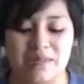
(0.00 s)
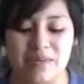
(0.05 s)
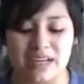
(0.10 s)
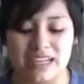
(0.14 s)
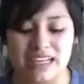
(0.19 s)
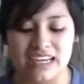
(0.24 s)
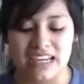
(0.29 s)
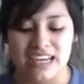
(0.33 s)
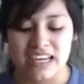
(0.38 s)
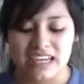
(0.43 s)

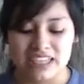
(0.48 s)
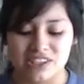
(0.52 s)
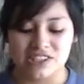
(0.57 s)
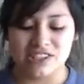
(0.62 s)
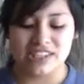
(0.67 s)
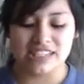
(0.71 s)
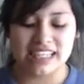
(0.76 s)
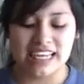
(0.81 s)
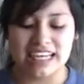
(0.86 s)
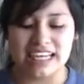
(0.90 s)
but
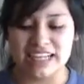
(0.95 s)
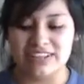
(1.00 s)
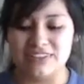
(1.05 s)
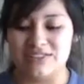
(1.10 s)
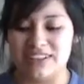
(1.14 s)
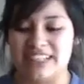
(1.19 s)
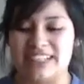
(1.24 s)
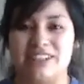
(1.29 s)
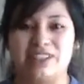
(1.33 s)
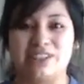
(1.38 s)
just kind of
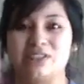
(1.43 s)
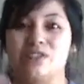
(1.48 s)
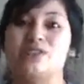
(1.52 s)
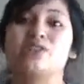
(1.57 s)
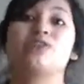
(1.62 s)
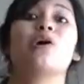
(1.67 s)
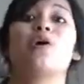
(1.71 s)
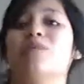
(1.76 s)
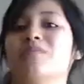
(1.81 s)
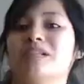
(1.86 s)
like you're
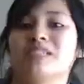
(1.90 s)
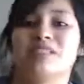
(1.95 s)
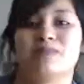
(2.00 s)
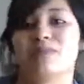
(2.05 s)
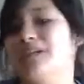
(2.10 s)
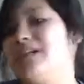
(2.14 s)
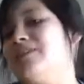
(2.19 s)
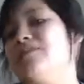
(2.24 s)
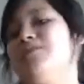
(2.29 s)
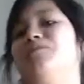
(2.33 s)
so much
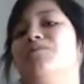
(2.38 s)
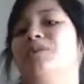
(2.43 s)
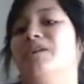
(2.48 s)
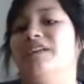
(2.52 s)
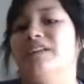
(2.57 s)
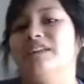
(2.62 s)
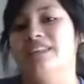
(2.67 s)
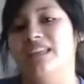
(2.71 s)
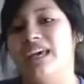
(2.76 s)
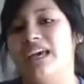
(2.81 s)
bigger than what
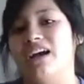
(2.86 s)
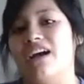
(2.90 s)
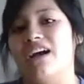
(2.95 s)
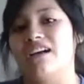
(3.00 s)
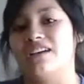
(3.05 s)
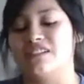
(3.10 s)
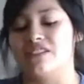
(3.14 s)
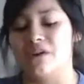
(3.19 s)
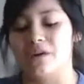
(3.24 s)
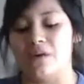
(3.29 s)
they
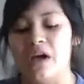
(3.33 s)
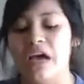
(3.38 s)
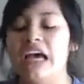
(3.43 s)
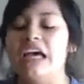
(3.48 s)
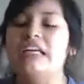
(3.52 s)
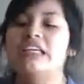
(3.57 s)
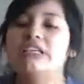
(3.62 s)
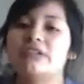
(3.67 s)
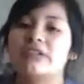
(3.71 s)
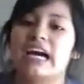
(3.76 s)
are. So you